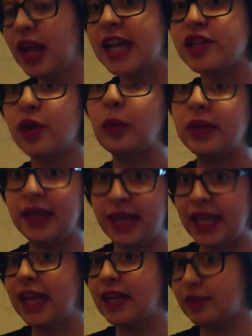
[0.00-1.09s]
I don't
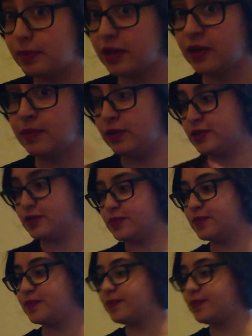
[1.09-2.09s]
need the bigger bottle.